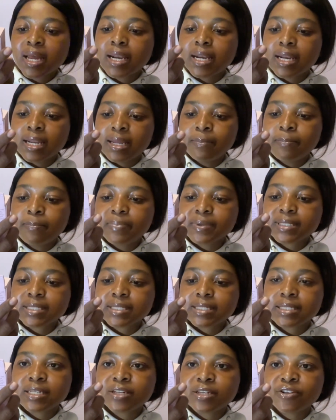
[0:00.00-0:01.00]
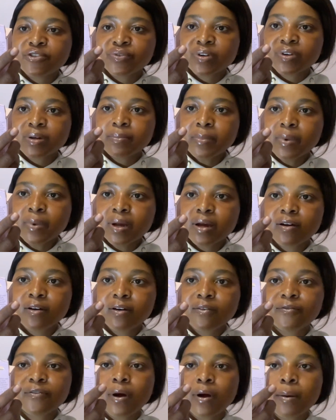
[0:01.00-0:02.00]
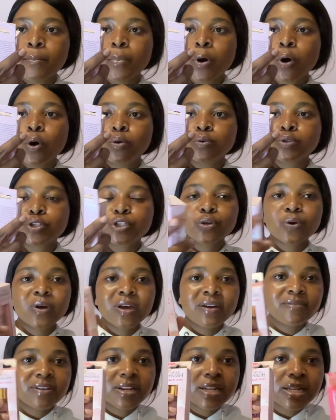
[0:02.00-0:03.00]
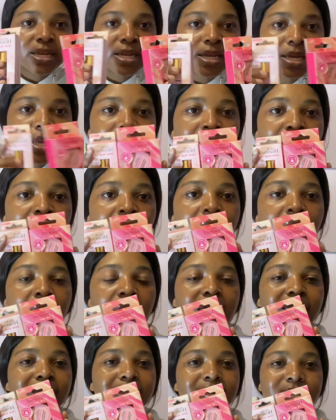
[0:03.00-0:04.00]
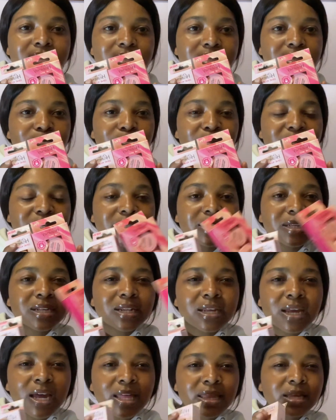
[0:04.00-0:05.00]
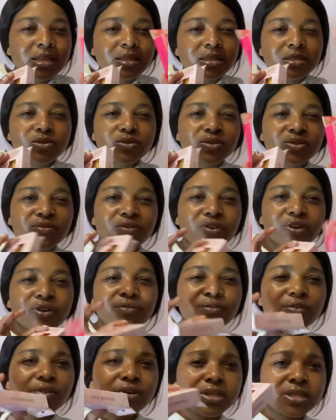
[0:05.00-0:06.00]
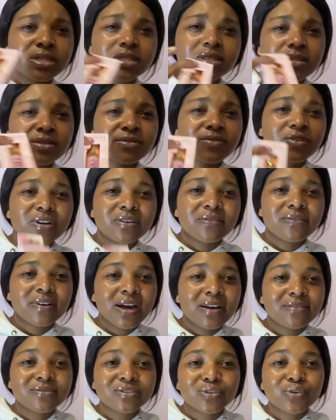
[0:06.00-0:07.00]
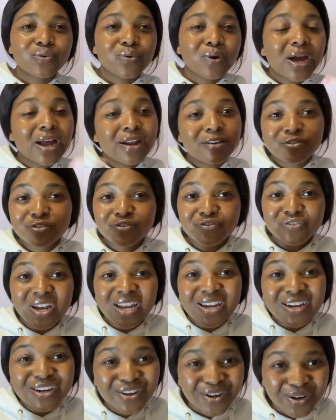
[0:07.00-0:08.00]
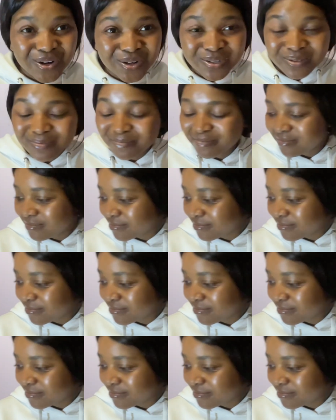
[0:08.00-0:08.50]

lip serum from Oh So Heavenly. This is basically, I think this was 44, this is 45, so 100 rand gone.